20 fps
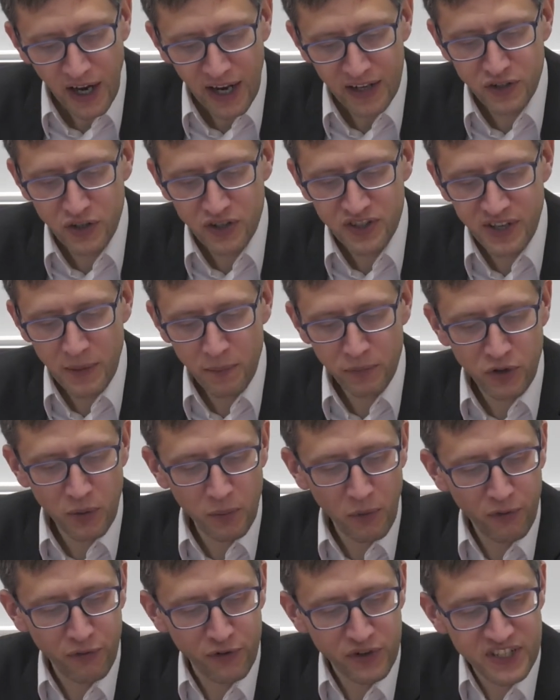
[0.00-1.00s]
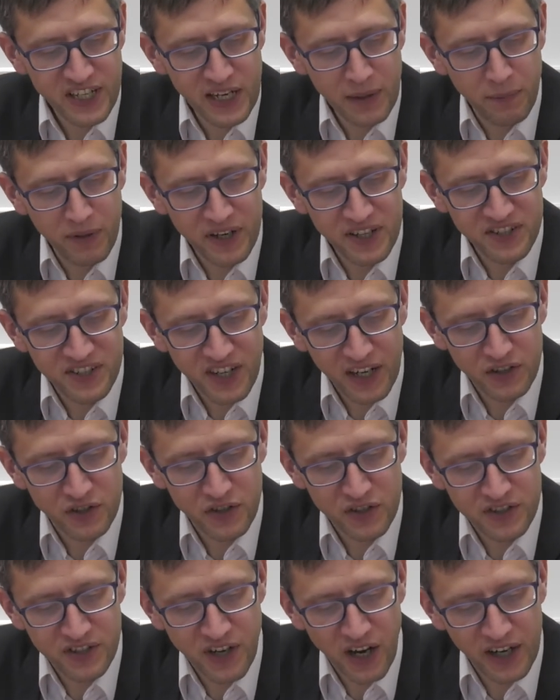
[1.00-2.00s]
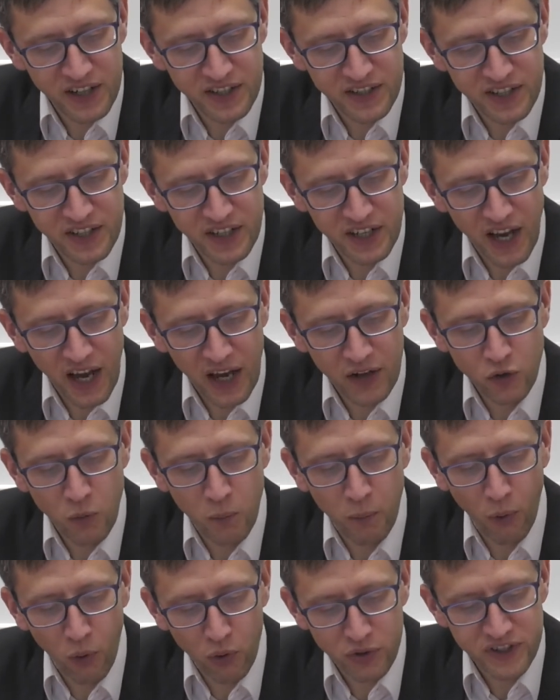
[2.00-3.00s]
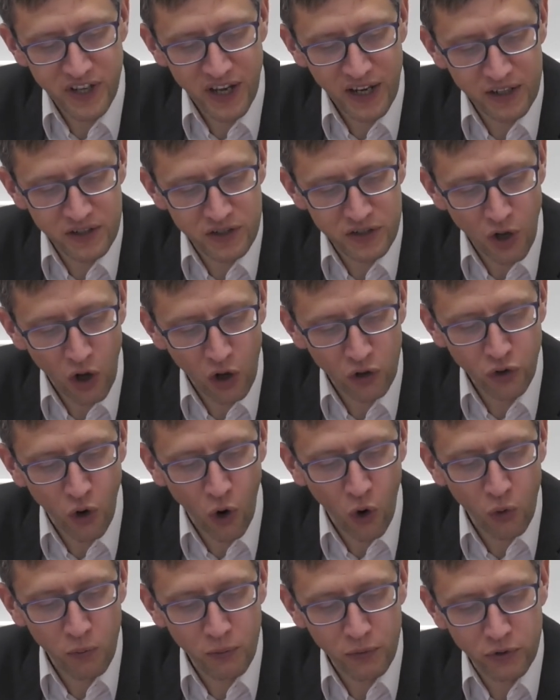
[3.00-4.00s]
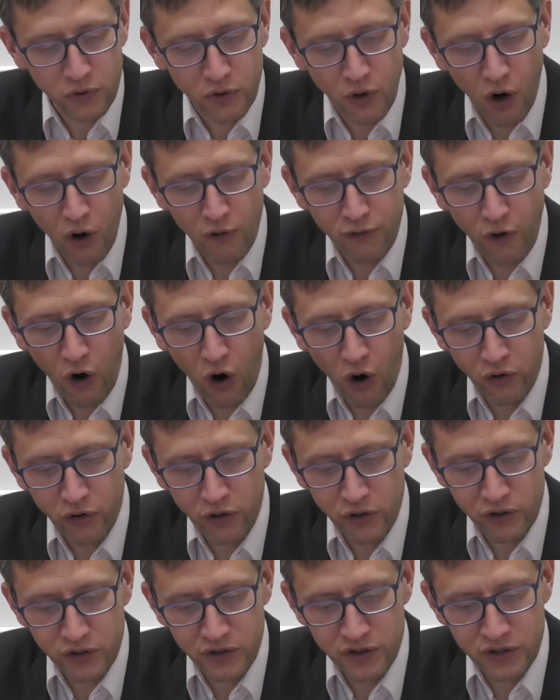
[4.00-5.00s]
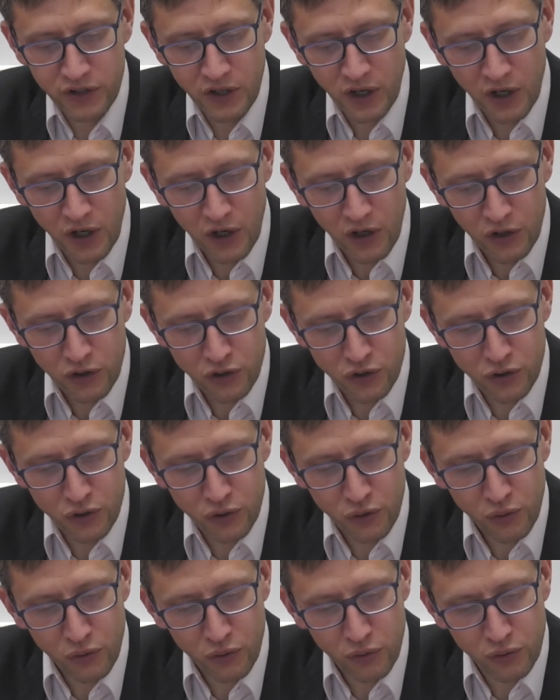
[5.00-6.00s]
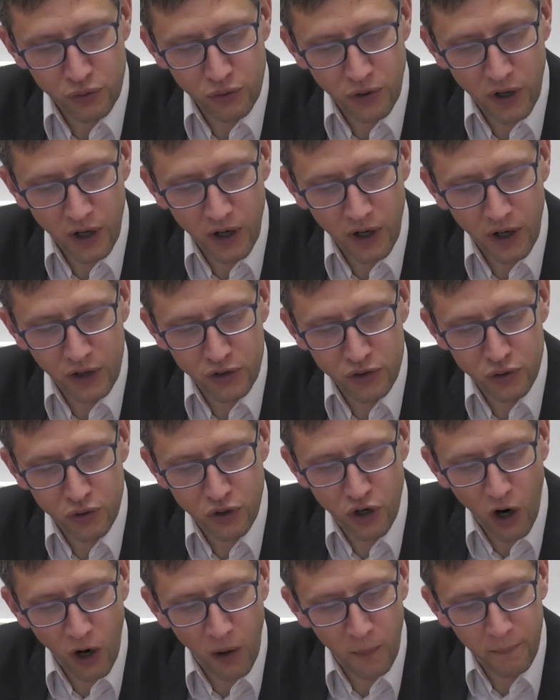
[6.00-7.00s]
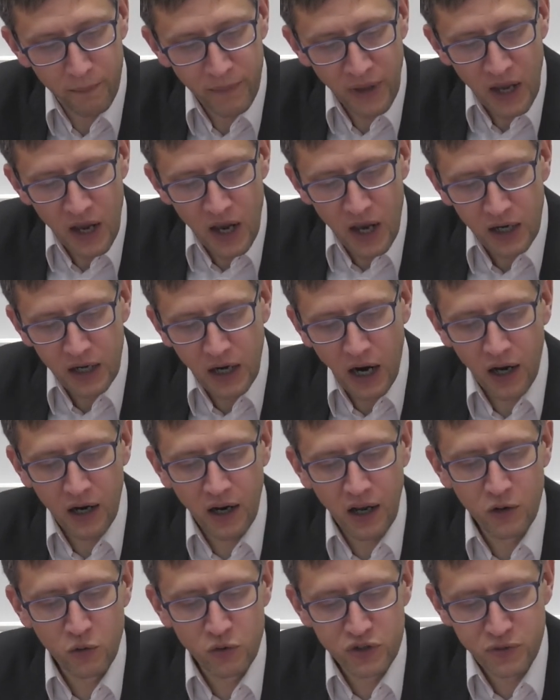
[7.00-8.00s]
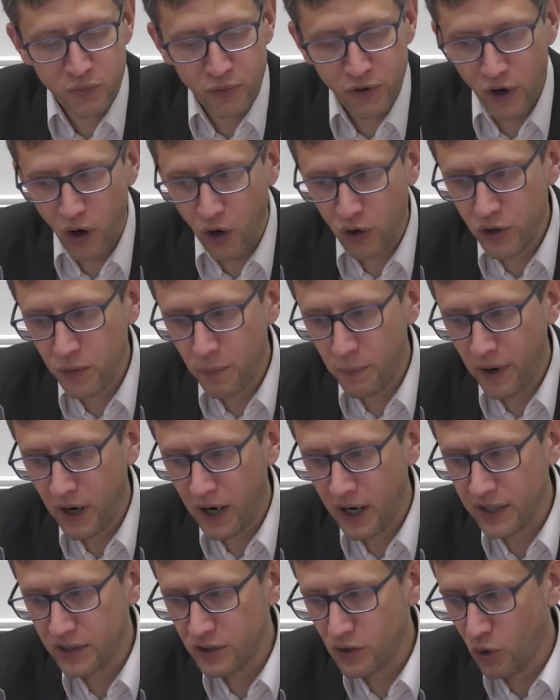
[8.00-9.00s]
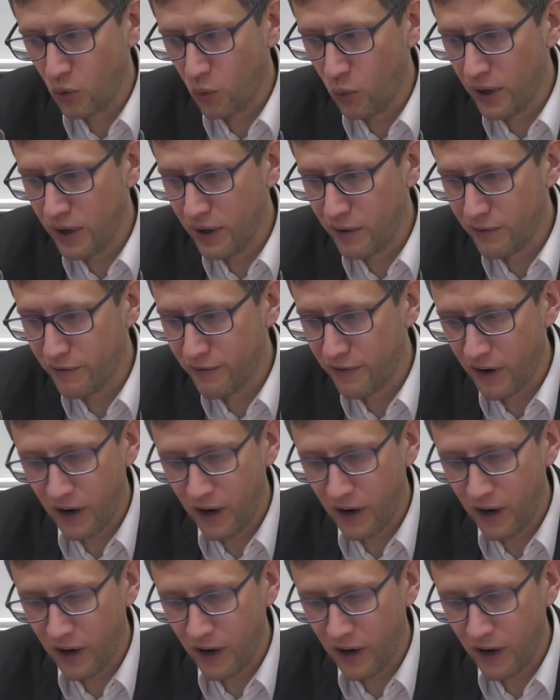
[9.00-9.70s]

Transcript: It's a symptom of a deeply sick society and a portent, an omen of horrors to come. Carlyle was preoccupied with